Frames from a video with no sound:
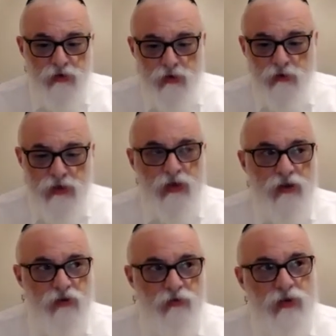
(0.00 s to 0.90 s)
the whole
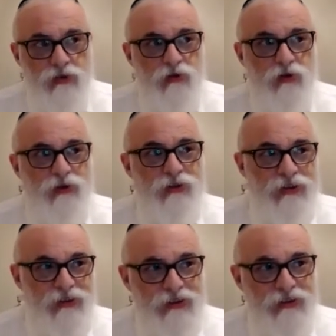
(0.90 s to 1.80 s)
discussion with this story.
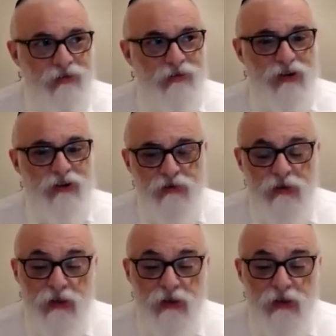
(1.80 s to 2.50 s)
Gemara.